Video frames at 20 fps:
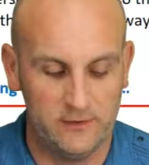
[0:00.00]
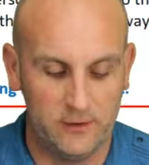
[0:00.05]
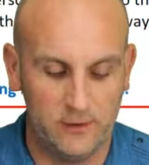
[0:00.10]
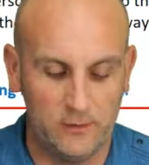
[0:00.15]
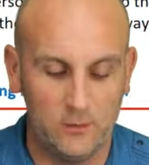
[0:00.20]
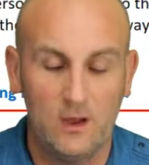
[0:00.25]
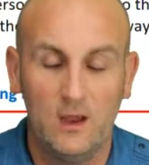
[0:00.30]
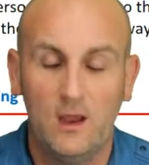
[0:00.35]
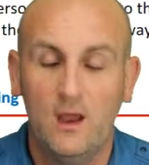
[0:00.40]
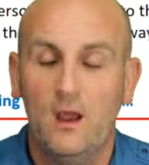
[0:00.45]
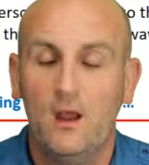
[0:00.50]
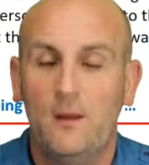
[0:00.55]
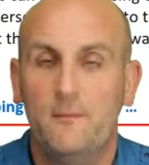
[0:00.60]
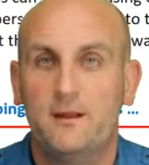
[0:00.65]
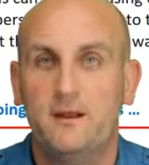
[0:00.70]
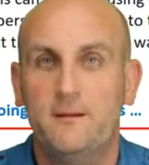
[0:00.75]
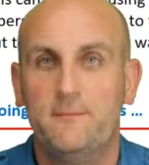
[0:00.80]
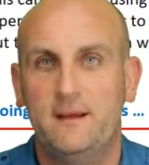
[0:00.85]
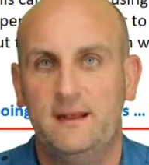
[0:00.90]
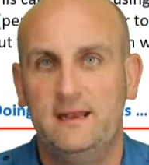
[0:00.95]
do.
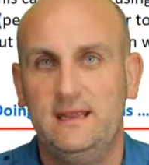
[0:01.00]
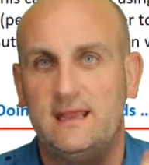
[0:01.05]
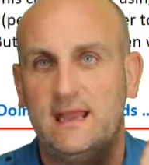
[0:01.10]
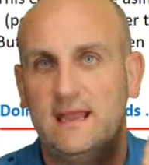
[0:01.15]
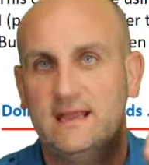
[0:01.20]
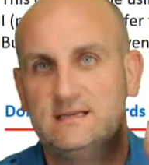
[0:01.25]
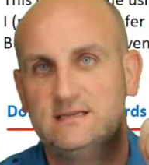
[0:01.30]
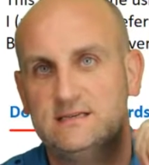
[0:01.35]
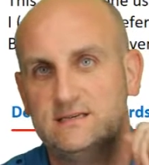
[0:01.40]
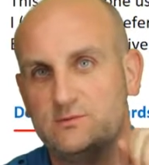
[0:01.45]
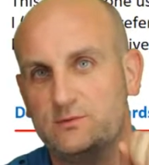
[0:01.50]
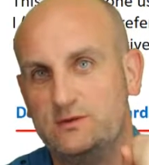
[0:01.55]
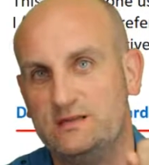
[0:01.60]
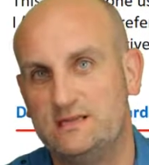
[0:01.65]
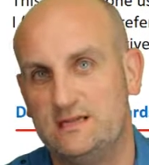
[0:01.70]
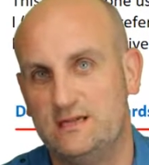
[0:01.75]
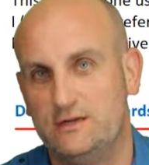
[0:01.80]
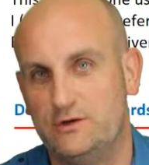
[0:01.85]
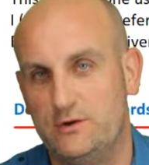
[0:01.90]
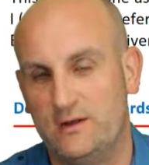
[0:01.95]
But in many cases, we
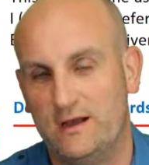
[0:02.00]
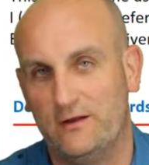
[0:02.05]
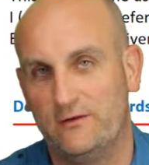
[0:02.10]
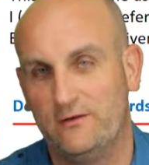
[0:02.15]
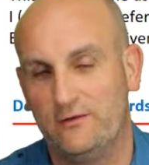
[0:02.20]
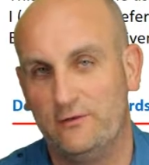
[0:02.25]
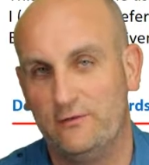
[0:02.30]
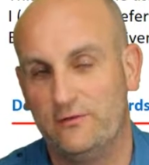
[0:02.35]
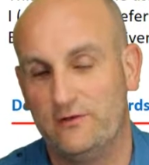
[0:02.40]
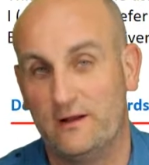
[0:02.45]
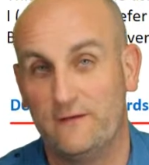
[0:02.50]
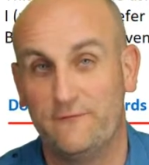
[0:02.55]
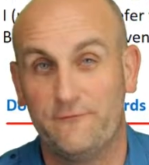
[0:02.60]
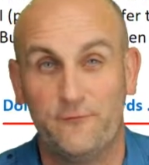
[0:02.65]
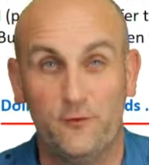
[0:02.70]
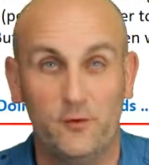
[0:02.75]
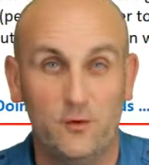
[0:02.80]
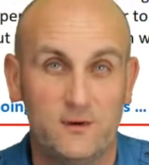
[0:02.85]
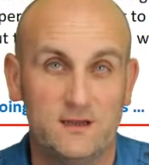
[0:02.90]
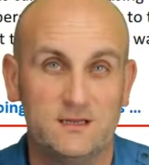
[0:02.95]
teach you how to do stuff
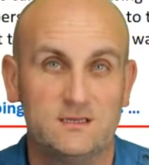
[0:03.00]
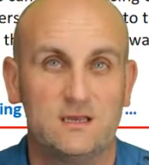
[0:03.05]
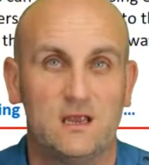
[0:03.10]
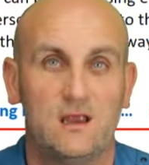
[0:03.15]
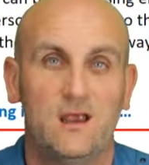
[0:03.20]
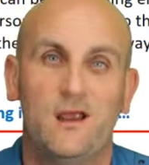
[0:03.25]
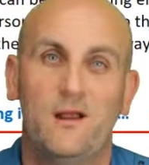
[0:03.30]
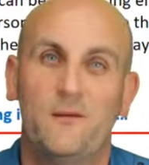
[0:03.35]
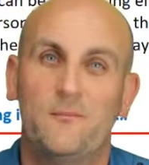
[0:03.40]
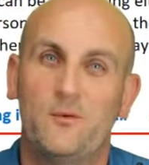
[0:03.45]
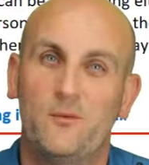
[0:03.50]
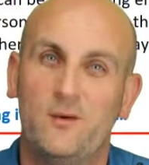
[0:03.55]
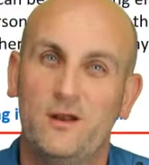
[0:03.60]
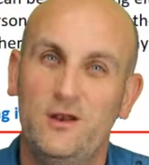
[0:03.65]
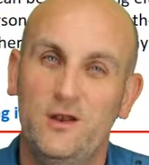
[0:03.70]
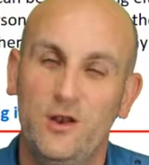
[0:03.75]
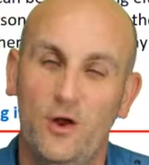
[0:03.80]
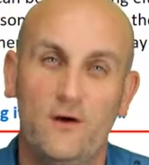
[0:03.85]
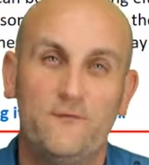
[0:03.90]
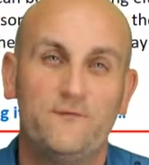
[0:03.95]
forwards, but we're
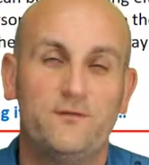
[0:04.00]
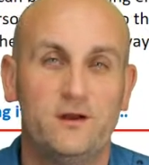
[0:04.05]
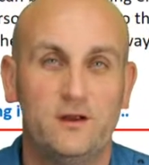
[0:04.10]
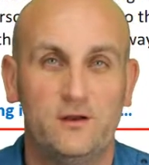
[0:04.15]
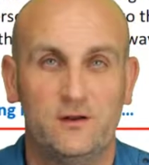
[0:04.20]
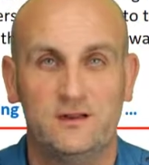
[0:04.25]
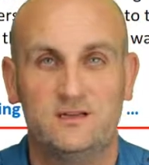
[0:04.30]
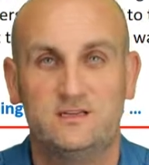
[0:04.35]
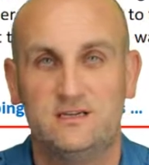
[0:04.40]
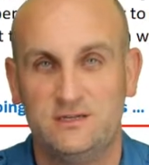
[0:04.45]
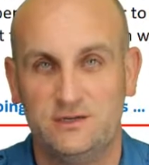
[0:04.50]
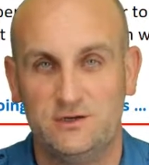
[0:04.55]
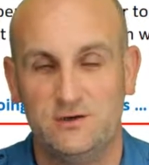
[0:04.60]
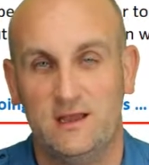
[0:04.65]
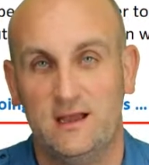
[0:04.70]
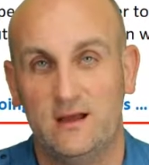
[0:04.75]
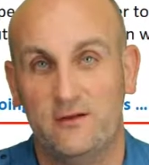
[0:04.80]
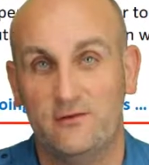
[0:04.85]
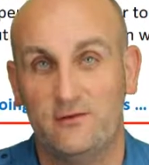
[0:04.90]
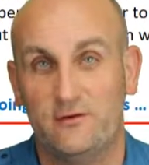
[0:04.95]
not very good at teaching
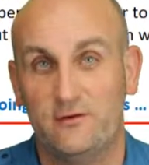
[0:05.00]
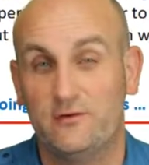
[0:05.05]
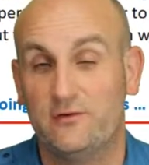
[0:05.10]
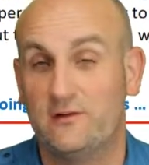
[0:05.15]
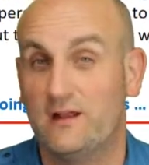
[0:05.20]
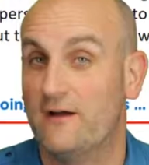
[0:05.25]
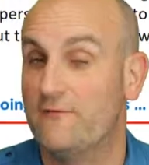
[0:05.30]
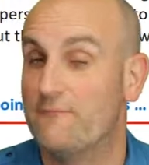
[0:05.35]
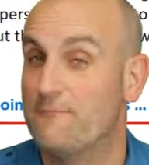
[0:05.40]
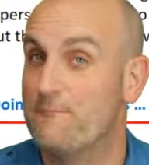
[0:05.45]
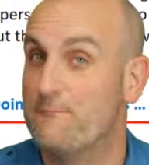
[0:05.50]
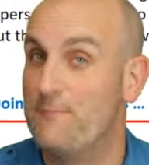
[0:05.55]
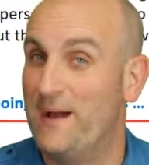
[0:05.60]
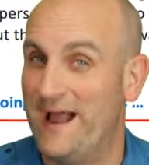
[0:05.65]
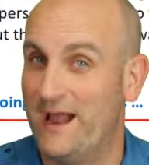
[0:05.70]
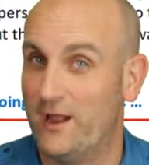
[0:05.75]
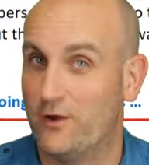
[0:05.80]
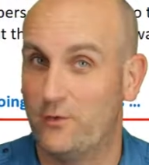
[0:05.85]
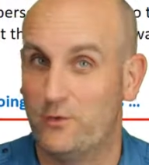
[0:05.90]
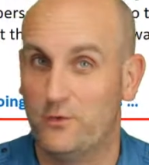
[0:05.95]
you how to do stuff
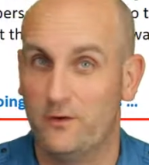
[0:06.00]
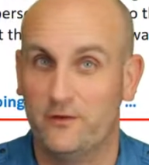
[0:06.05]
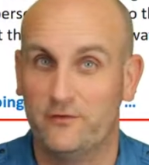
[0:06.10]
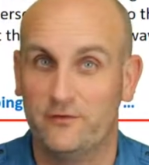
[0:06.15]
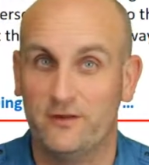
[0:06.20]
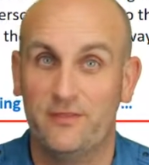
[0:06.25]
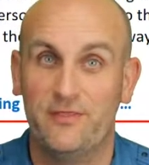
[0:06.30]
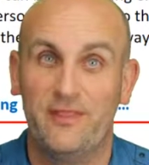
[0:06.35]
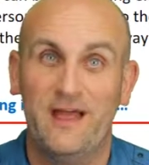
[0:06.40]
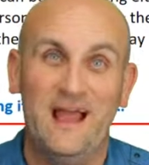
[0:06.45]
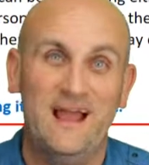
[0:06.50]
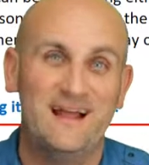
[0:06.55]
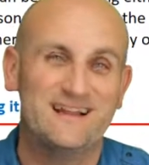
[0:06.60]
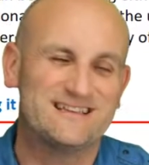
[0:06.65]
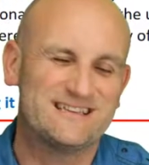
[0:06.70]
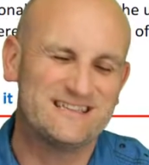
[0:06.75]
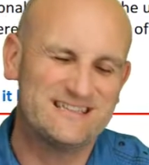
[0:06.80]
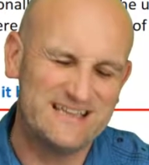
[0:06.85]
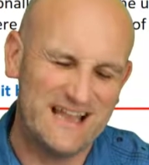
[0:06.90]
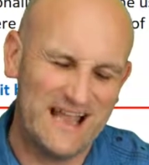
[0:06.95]
backwards. And that
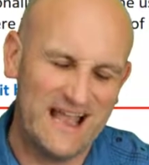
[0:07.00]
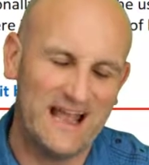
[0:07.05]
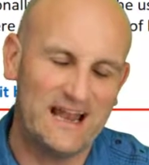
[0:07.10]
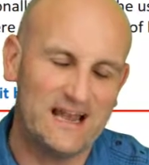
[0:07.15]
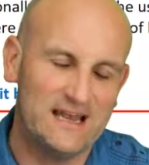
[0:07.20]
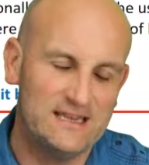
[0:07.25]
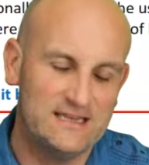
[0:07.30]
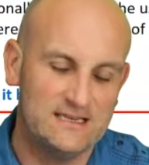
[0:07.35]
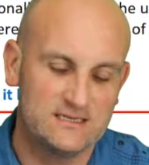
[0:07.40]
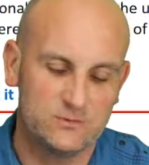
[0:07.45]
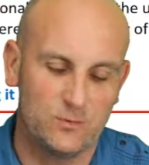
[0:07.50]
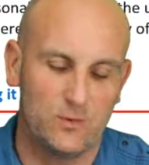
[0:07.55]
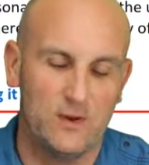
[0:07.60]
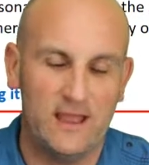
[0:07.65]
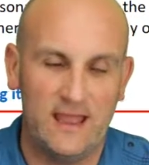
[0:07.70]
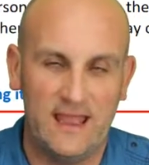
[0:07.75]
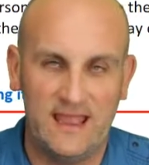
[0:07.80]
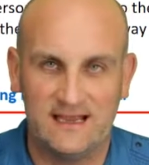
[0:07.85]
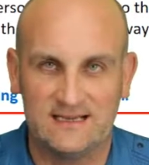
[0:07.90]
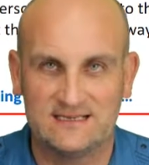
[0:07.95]
sadly is
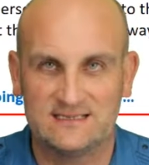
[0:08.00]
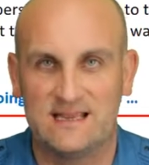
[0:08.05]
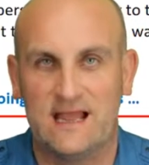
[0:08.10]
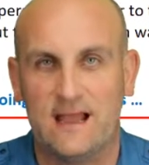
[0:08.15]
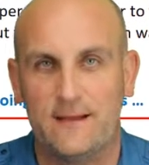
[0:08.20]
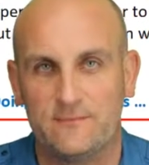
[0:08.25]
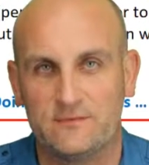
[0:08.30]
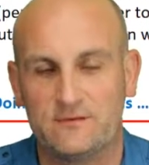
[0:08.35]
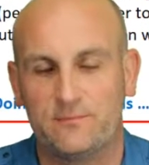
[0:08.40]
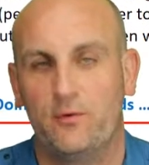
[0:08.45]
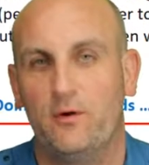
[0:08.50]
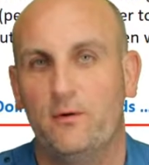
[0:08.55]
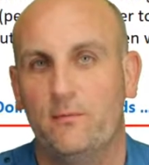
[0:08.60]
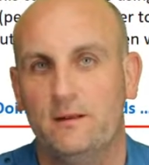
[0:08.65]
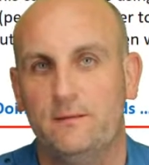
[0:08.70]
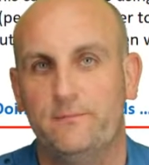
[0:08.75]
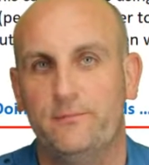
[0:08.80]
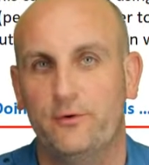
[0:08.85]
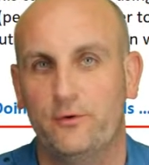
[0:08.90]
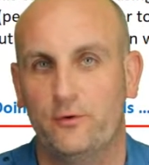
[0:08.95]
where exams
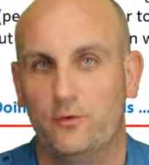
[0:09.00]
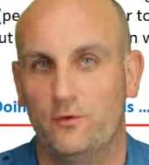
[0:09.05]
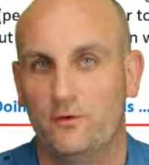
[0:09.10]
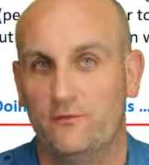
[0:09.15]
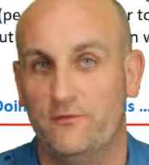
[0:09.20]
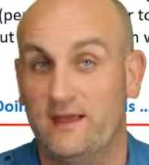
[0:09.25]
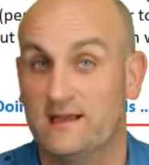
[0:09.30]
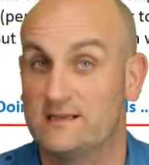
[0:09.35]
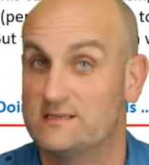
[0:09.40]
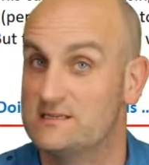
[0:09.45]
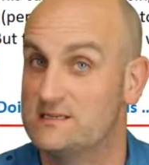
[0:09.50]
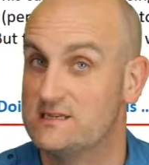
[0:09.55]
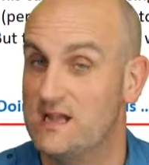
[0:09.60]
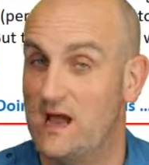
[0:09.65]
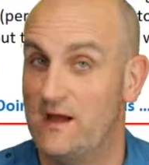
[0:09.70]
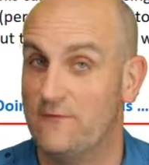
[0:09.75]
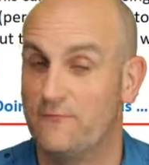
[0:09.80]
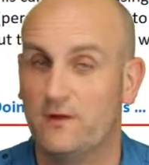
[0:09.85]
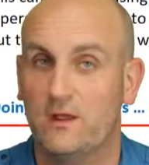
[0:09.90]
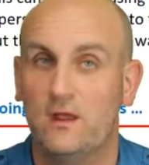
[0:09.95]
probably put all of their
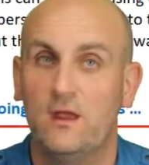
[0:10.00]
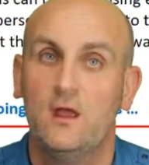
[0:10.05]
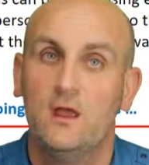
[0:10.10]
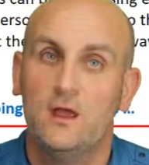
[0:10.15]
stuff.